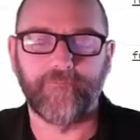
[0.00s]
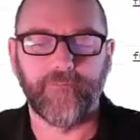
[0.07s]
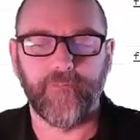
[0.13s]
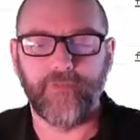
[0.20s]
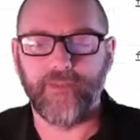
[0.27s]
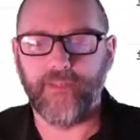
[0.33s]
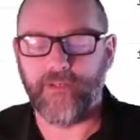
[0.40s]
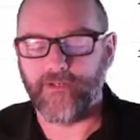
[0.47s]

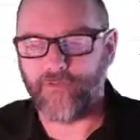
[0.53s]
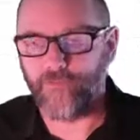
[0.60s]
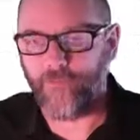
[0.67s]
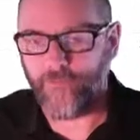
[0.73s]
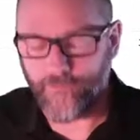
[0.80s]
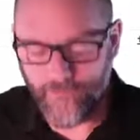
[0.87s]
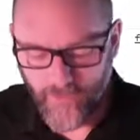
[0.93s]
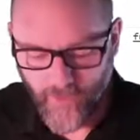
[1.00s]
interval
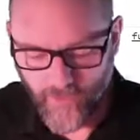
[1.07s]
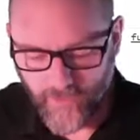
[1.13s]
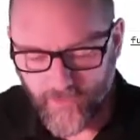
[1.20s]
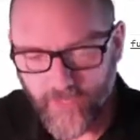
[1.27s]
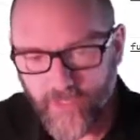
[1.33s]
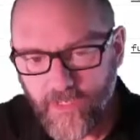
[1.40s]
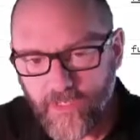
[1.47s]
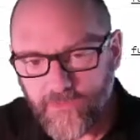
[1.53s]
from going.
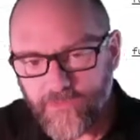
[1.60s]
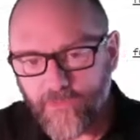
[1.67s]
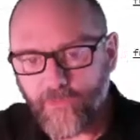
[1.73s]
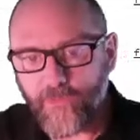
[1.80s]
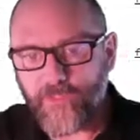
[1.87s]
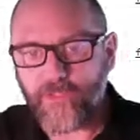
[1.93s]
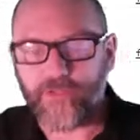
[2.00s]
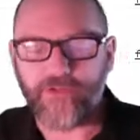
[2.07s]
So
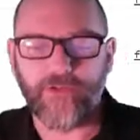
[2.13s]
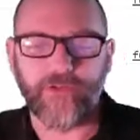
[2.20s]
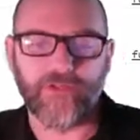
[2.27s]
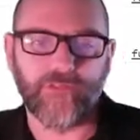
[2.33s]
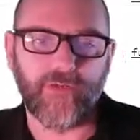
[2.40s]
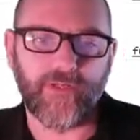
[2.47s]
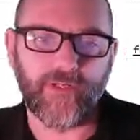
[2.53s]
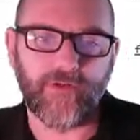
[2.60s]
what you can do is
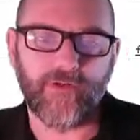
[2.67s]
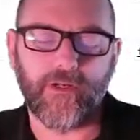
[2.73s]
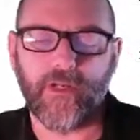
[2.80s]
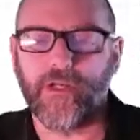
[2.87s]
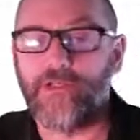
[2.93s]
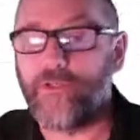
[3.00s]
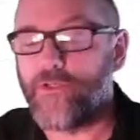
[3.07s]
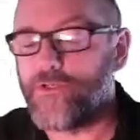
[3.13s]
when
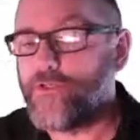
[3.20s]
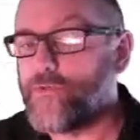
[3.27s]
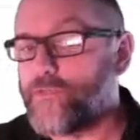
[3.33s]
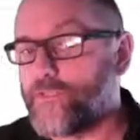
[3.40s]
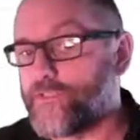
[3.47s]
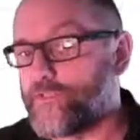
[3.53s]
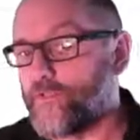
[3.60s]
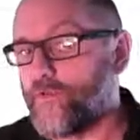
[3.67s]
you can use
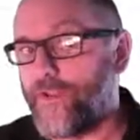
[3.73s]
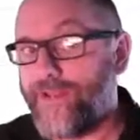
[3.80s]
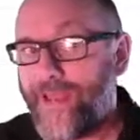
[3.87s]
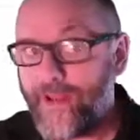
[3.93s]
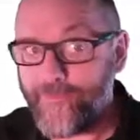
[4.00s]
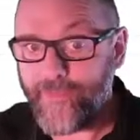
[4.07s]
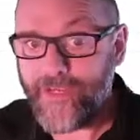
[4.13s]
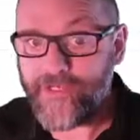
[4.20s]
this to create
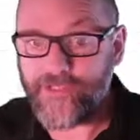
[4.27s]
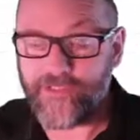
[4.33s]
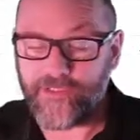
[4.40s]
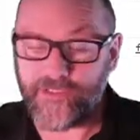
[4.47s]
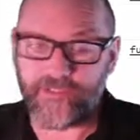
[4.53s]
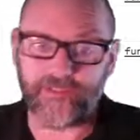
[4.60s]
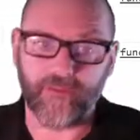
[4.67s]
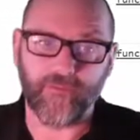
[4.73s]
animations
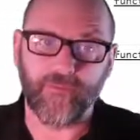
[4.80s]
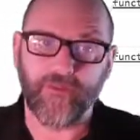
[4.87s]
and stuff.